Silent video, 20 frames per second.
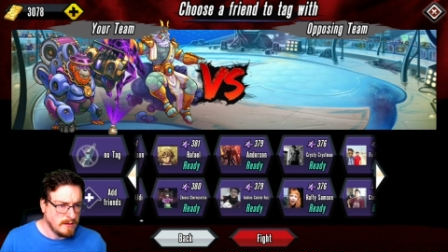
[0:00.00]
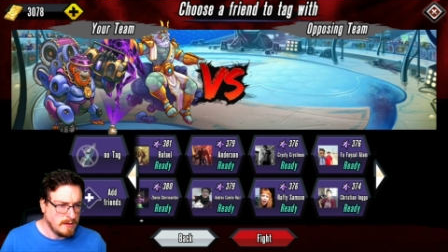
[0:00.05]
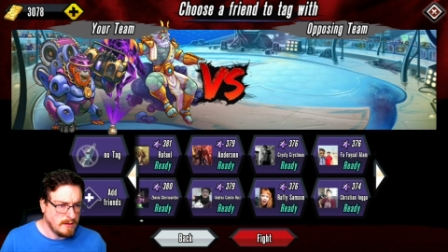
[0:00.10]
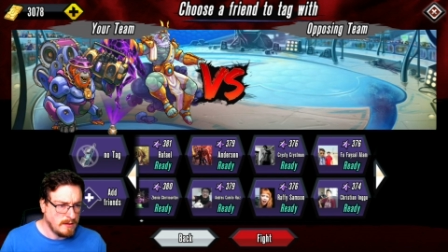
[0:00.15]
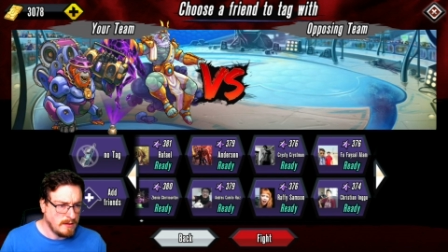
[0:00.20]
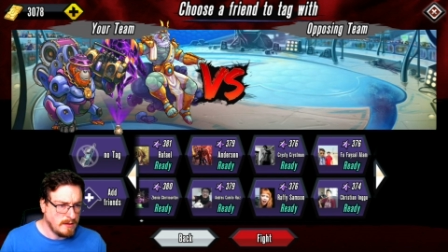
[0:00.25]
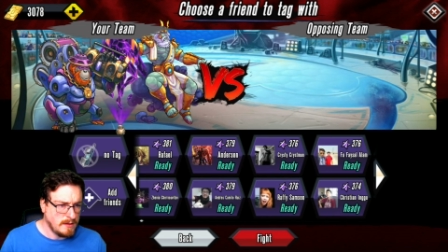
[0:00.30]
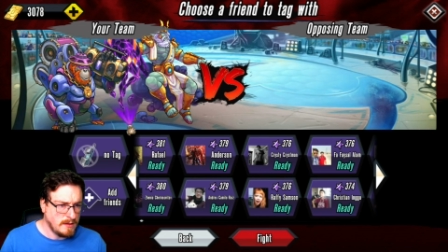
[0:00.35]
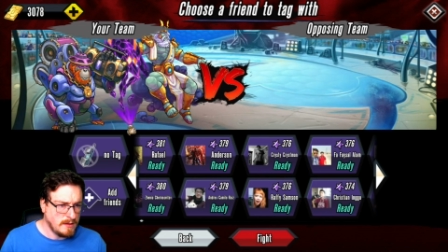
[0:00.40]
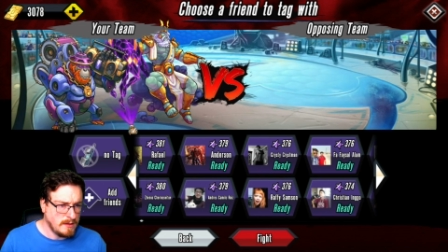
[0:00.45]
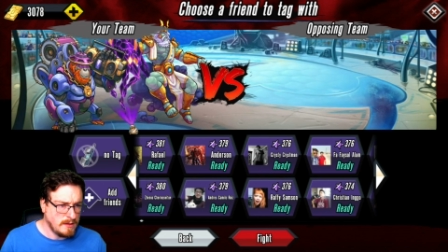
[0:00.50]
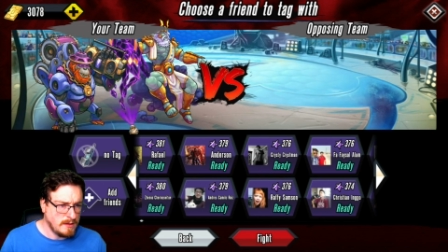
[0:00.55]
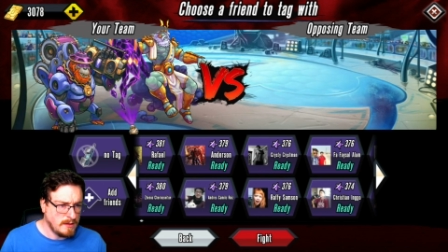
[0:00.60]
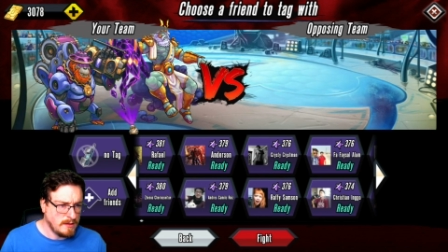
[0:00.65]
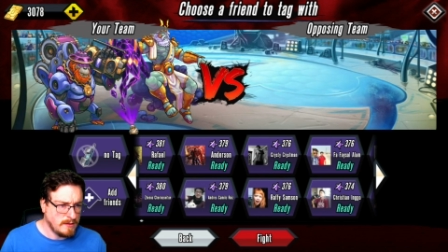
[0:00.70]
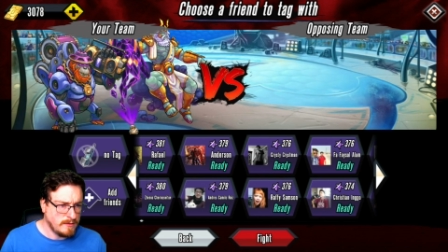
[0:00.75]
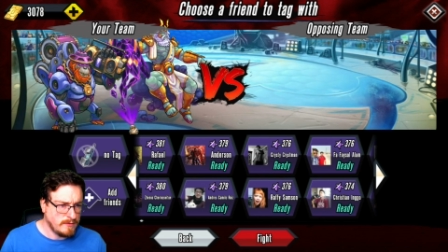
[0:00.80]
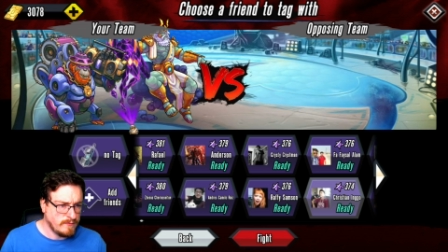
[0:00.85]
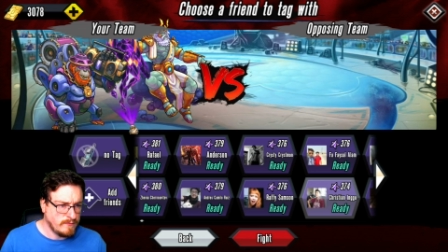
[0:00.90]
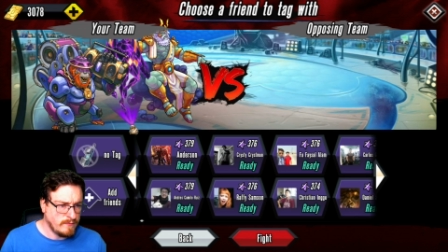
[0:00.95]

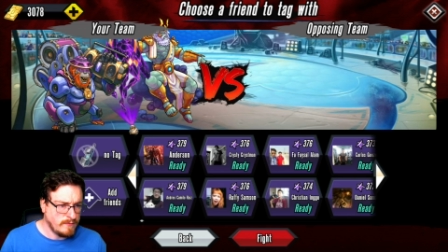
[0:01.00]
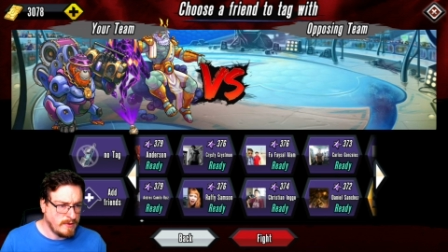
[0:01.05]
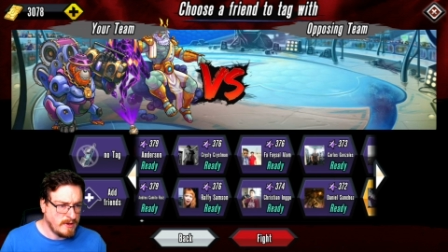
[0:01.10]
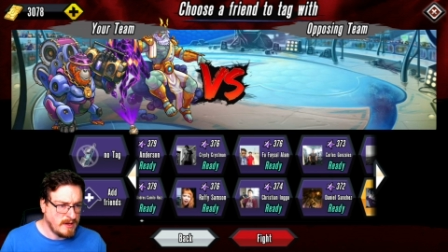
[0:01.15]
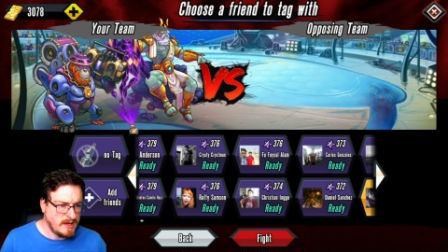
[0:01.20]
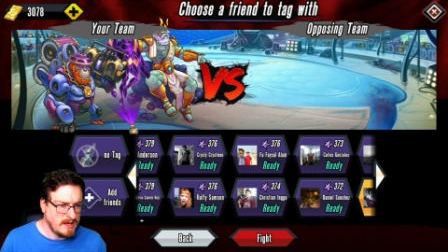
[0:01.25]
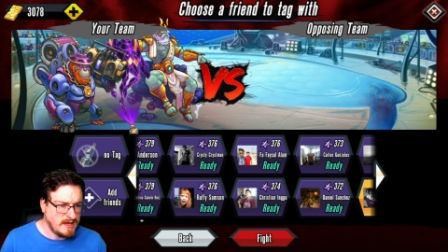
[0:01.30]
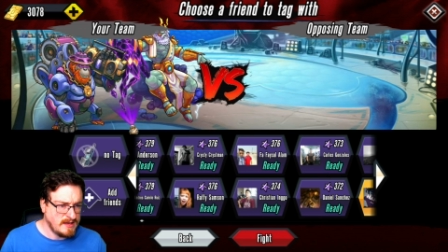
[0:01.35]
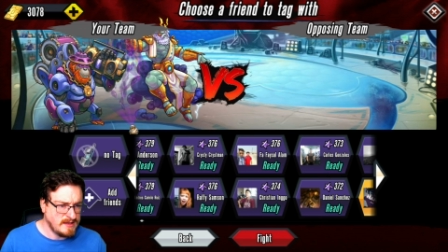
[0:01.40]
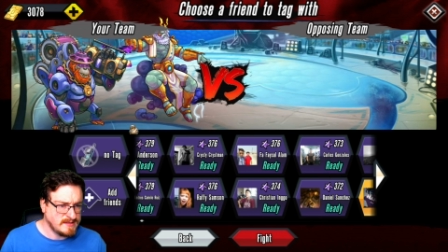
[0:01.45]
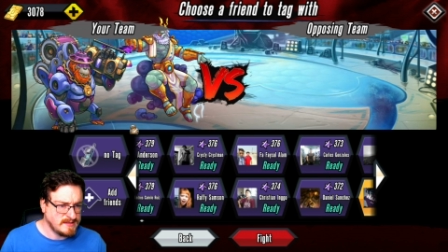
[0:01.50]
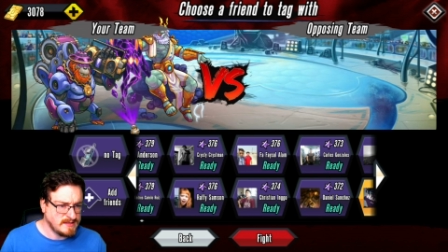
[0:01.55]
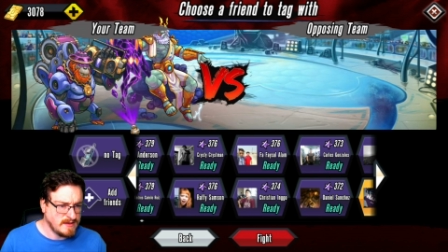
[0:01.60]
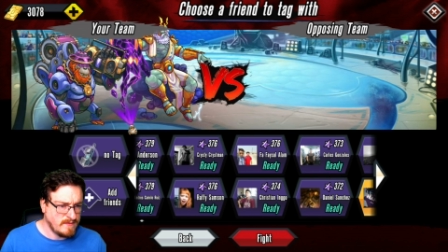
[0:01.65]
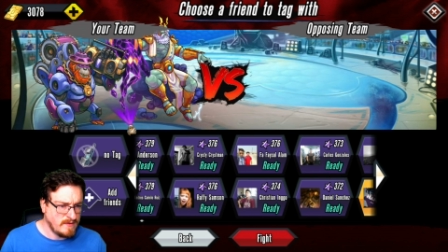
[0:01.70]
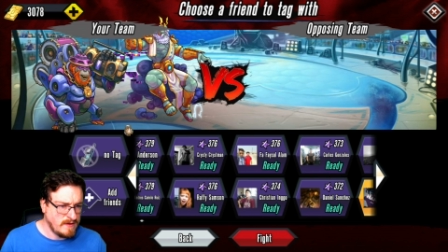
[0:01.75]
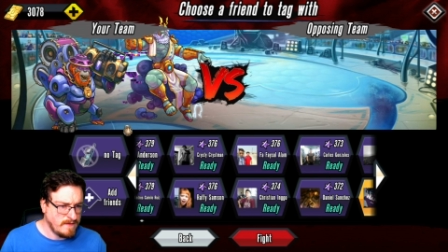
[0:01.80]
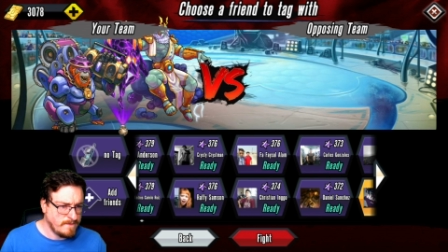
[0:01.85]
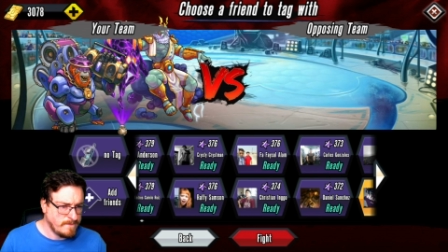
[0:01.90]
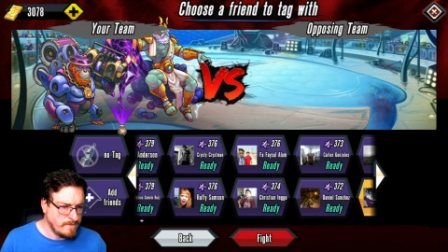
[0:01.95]
Uh,
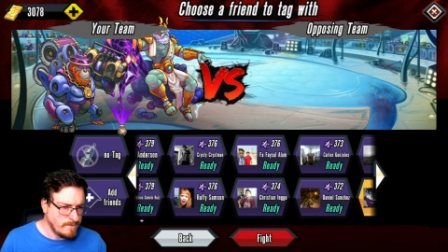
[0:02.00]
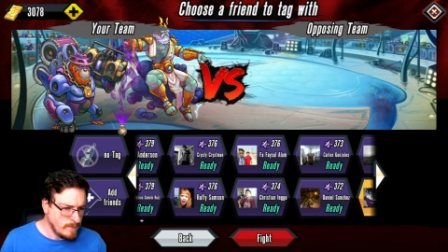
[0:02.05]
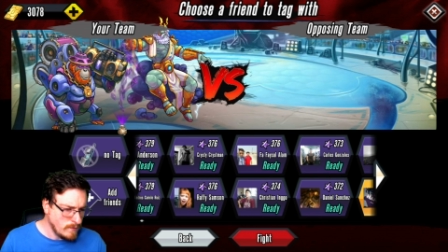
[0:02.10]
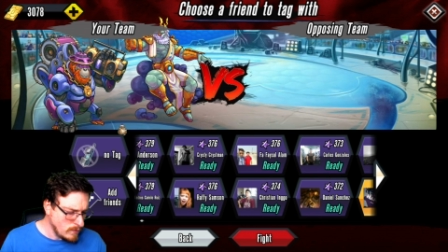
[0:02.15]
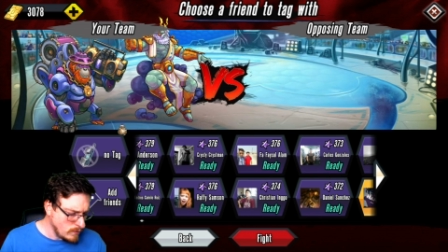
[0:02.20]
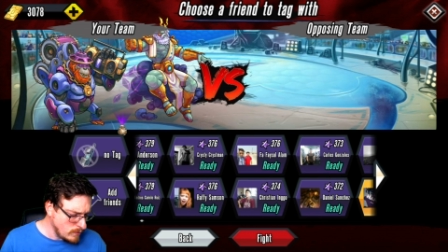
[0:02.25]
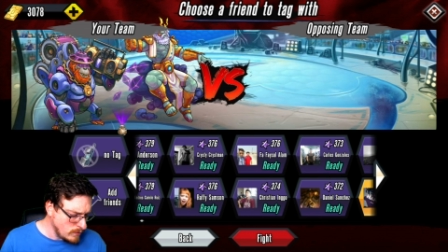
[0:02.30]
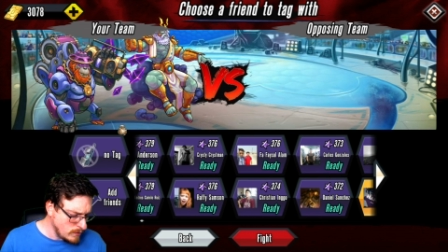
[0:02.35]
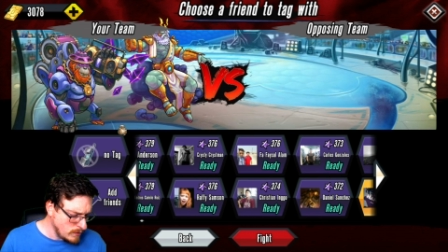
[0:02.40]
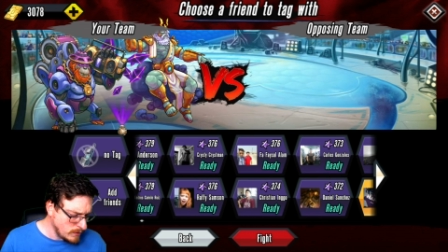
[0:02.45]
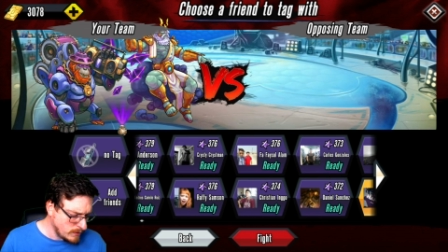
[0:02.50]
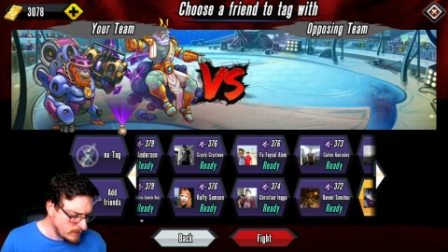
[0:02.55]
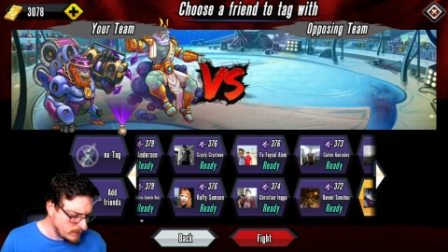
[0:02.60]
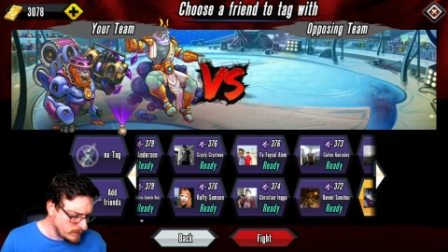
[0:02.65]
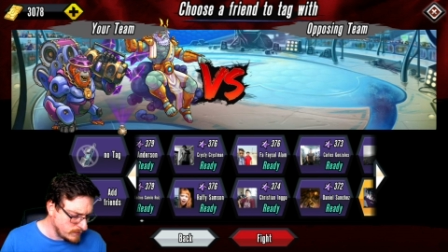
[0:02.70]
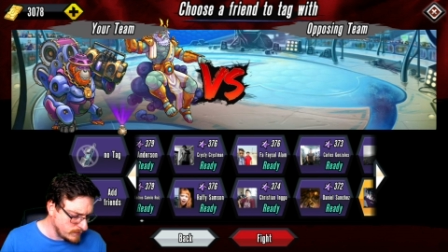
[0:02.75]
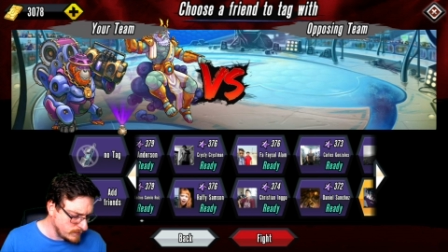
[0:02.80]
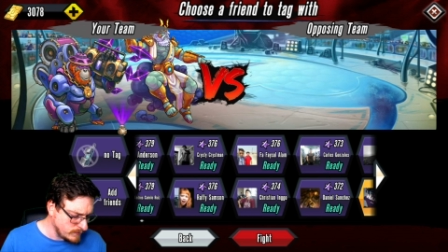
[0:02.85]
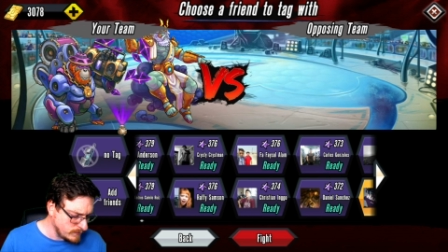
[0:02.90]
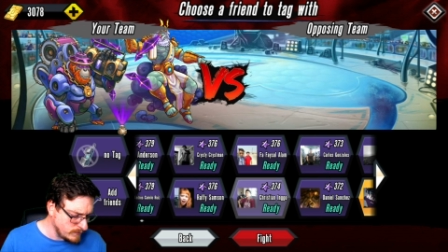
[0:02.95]
374
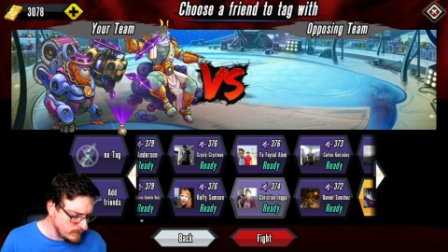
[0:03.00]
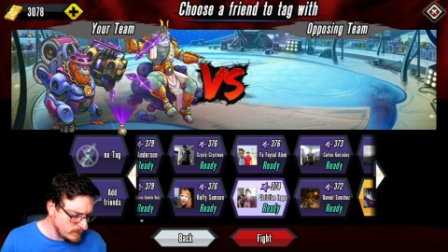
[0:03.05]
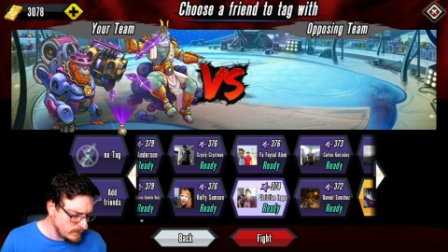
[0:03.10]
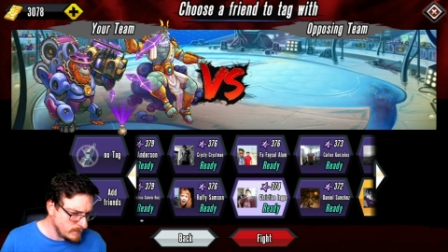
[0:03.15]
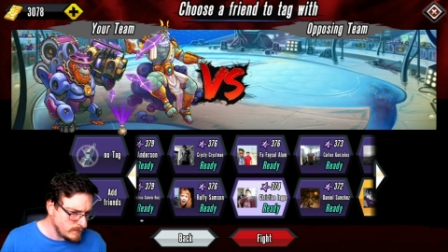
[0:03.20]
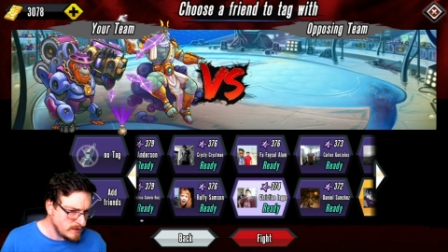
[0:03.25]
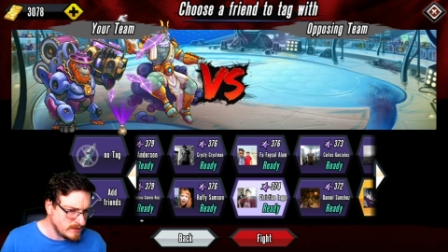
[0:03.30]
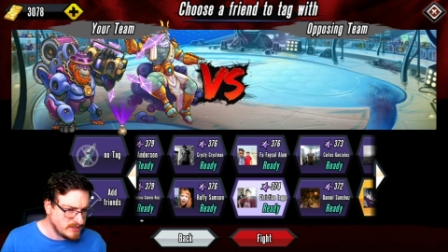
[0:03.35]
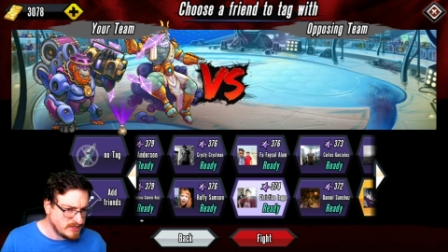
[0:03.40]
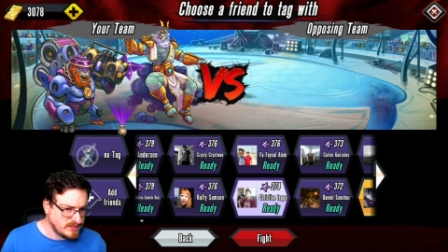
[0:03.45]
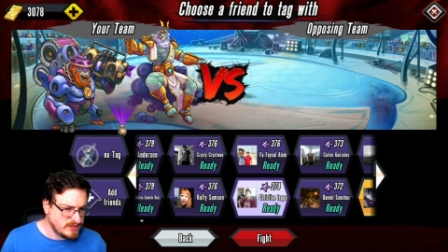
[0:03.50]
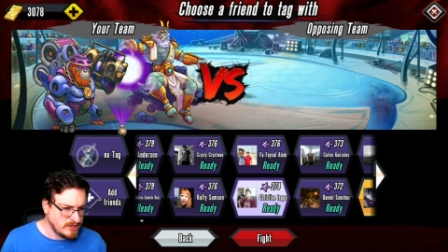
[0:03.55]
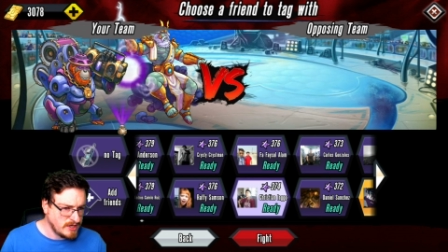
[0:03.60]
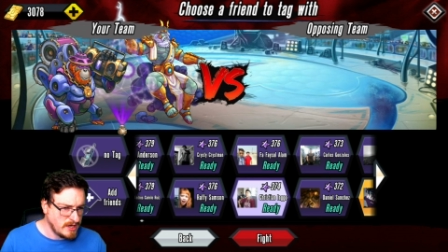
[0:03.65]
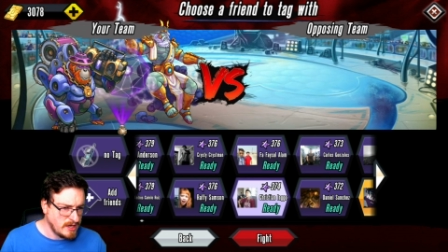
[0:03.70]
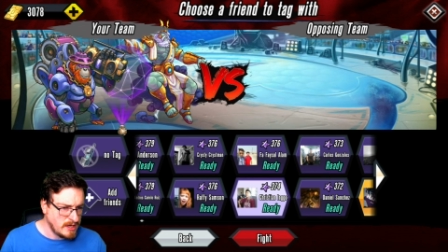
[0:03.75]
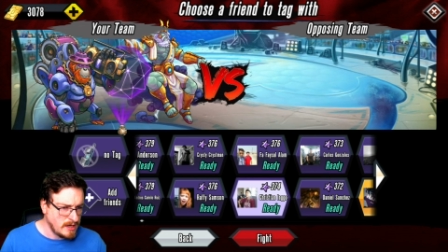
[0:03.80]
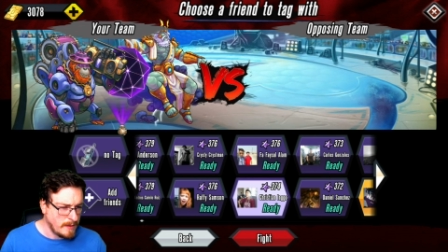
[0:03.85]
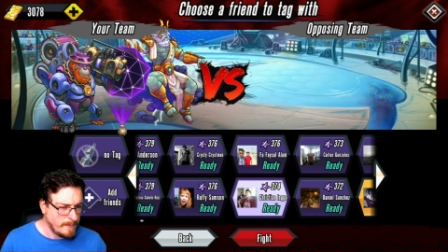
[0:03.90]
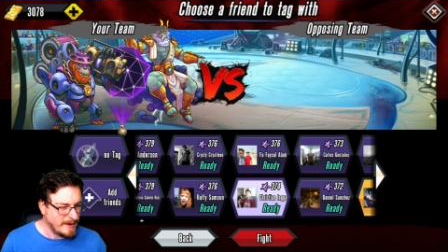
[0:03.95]
Christian.